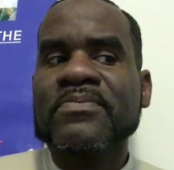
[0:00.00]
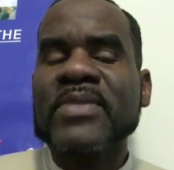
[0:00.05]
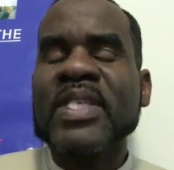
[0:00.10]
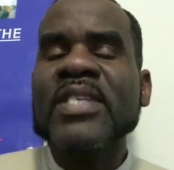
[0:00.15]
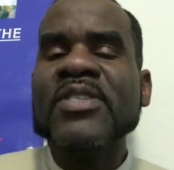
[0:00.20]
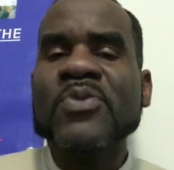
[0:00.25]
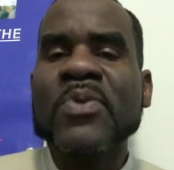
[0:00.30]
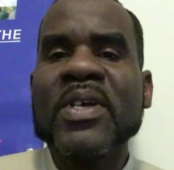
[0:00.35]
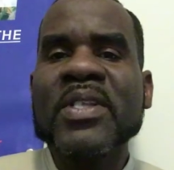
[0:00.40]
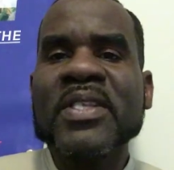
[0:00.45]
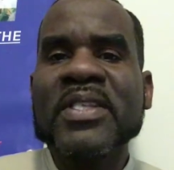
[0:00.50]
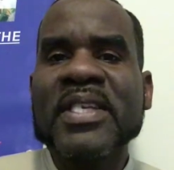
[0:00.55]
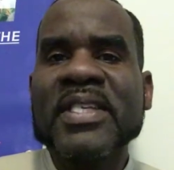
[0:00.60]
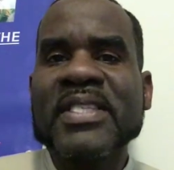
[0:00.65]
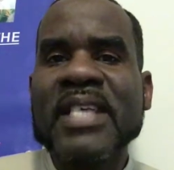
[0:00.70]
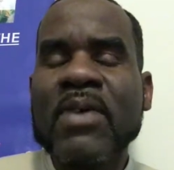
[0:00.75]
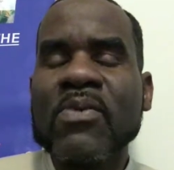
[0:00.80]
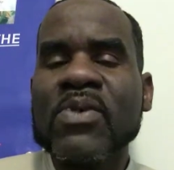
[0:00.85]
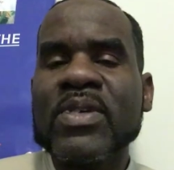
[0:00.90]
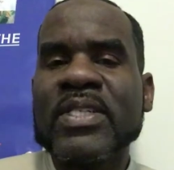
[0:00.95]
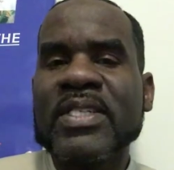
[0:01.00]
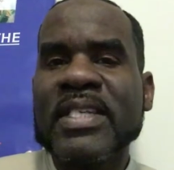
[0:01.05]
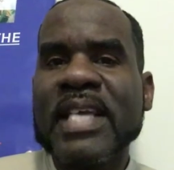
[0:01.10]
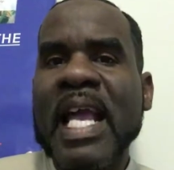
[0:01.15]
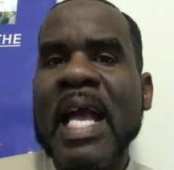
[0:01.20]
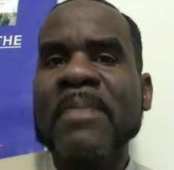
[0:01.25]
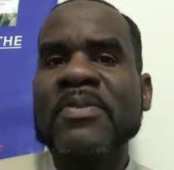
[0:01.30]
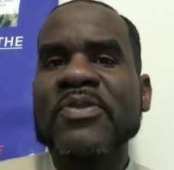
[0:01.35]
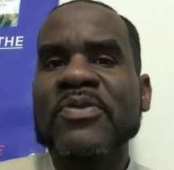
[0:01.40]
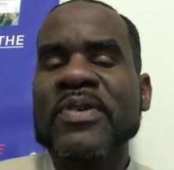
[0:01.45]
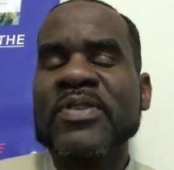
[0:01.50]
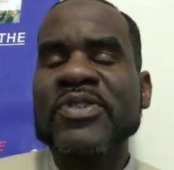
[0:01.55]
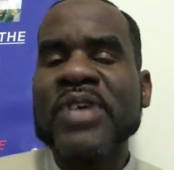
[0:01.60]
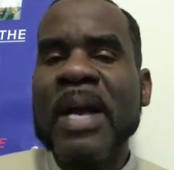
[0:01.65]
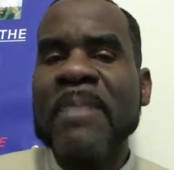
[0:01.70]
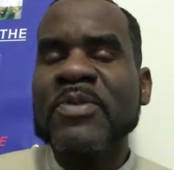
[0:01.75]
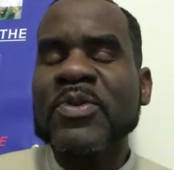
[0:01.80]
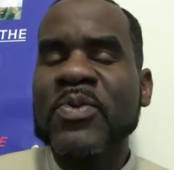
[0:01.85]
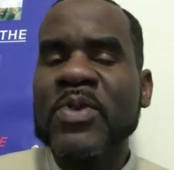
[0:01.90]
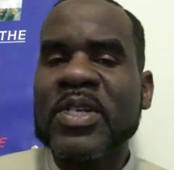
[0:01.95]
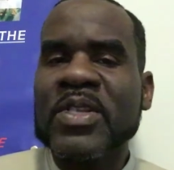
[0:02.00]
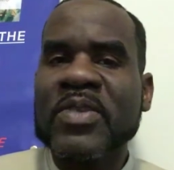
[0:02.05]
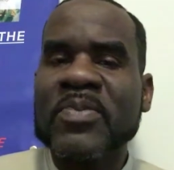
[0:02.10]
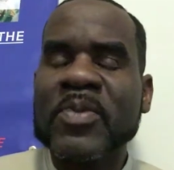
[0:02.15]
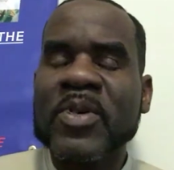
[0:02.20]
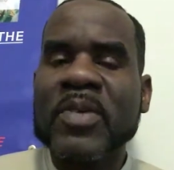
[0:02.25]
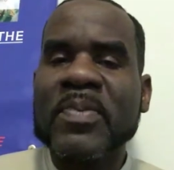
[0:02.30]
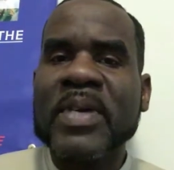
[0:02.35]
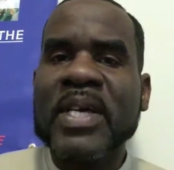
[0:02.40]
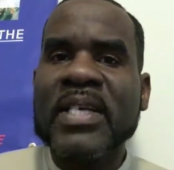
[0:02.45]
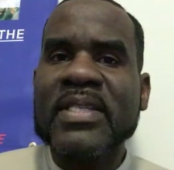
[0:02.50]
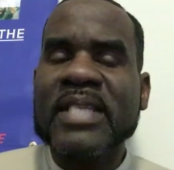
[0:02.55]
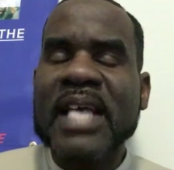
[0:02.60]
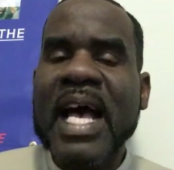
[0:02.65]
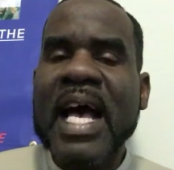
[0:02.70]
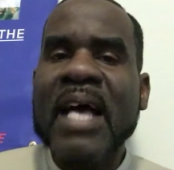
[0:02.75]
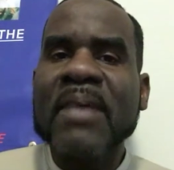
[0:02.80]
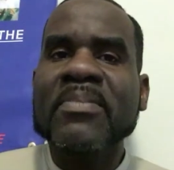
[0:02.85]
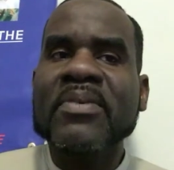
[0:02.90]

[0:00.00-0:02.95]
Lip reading: it's one of the things I wanted to capture in chapter 1 of the book, because I